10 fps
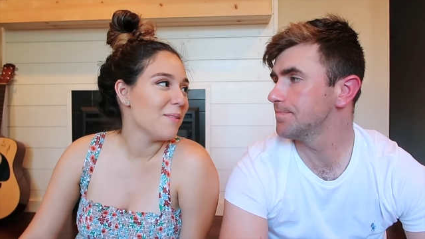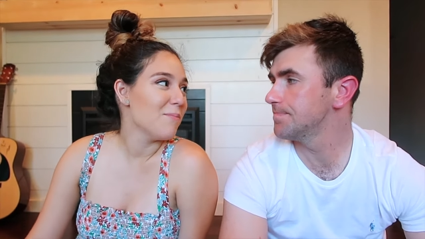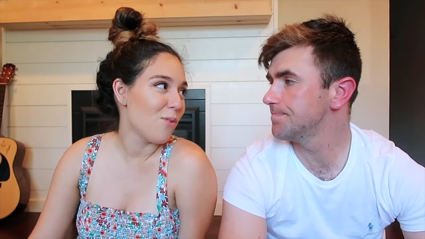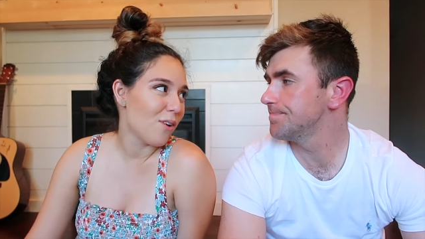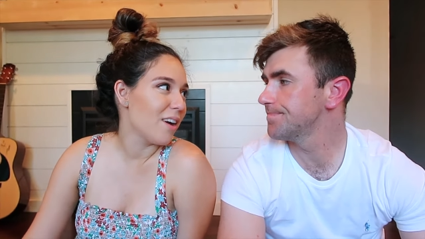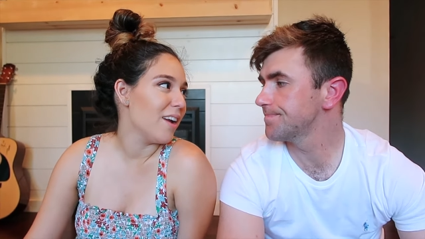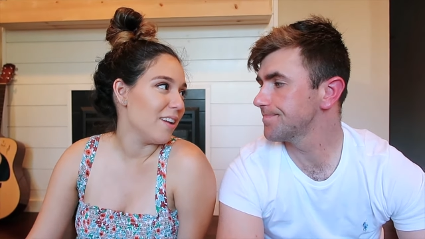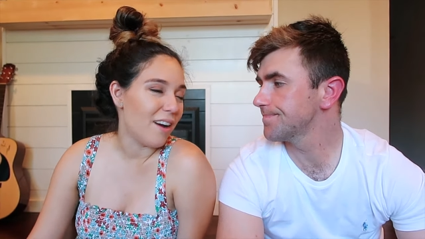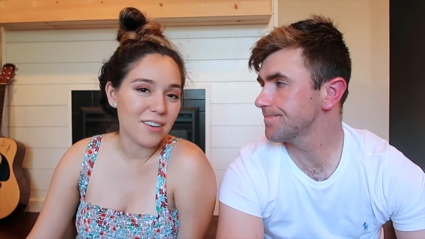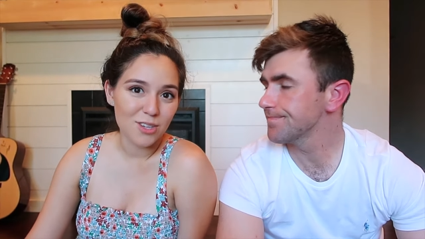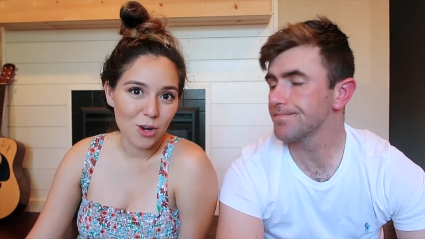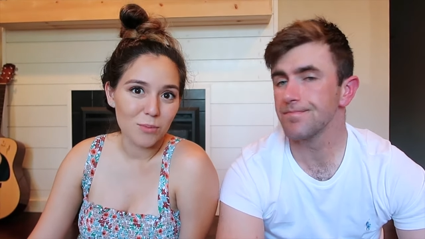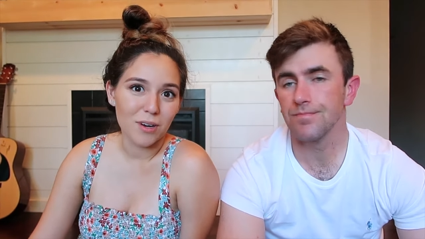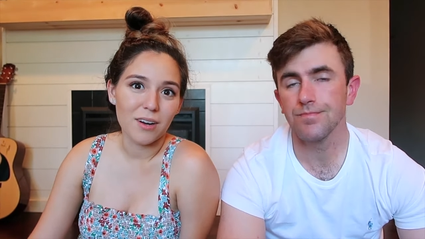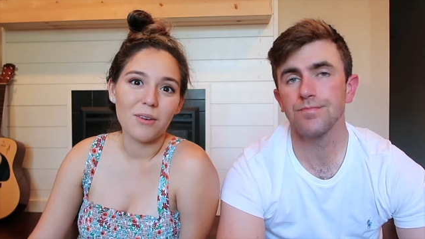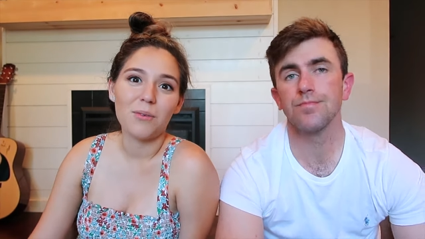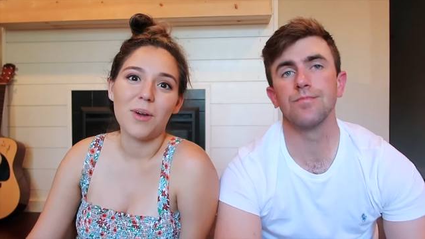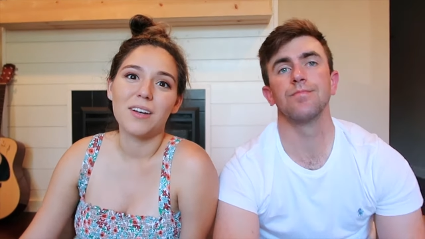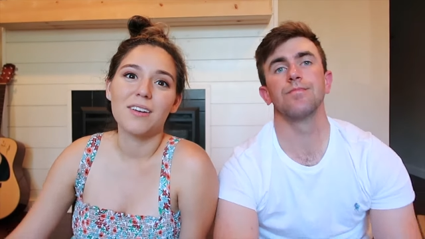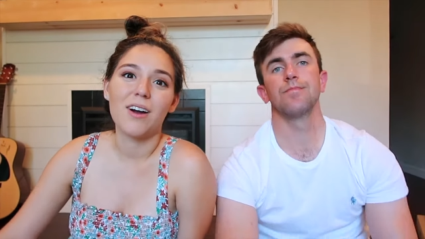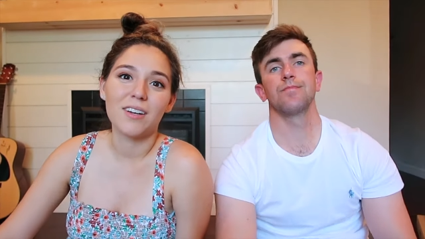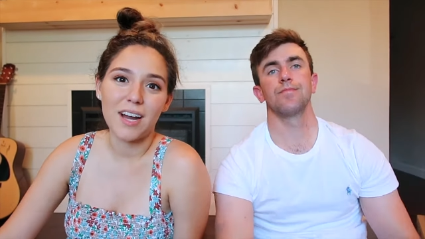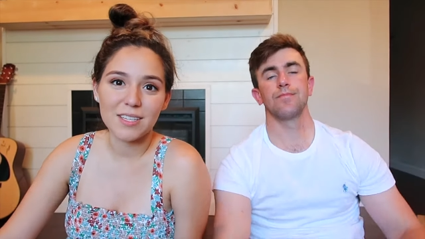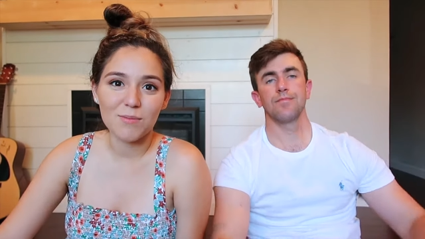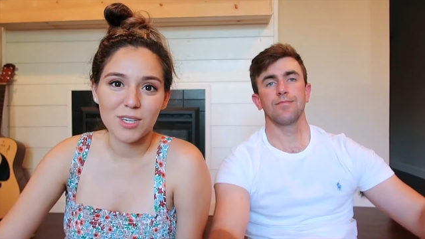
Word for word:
Speaker 1: more in October when mm-hmm. Connor has